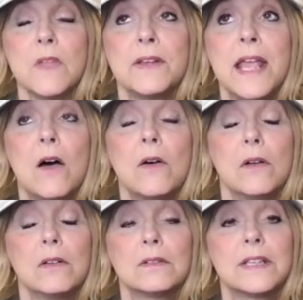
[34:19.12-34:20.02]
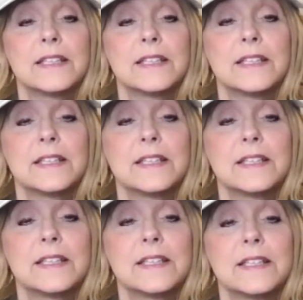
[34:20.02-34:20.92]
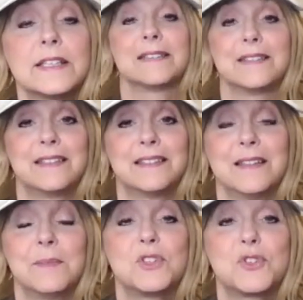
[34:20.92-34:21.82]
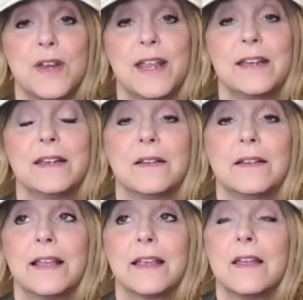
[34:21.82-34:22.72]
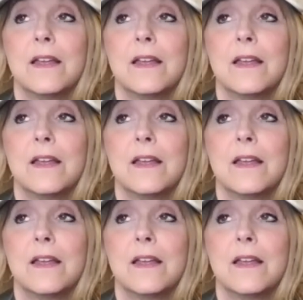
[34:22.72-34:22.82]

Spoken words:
Now, let's go back to us, the betrayed. Like,